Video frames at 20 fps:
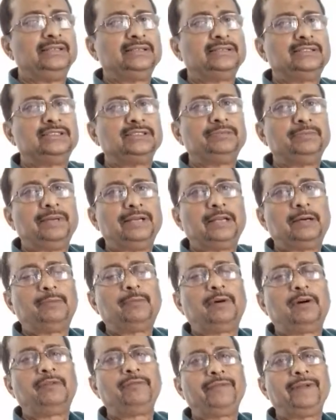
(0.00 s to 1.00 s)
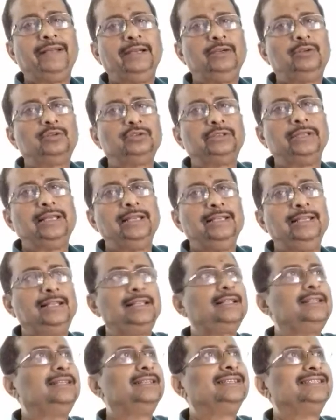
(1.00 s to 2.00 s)
This is made up of
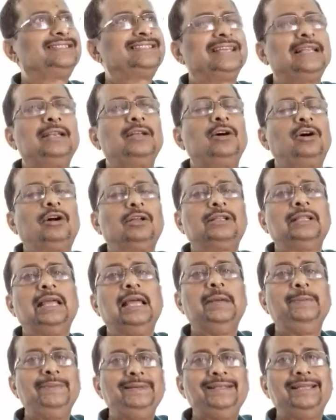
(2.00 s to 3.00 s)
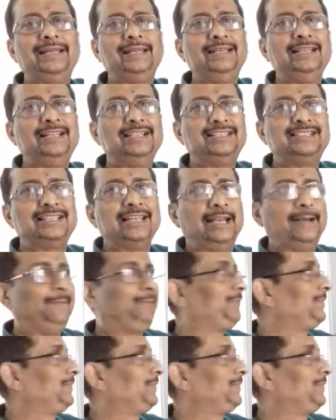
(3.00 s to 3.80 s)
endothelial cell or the epithelial cell.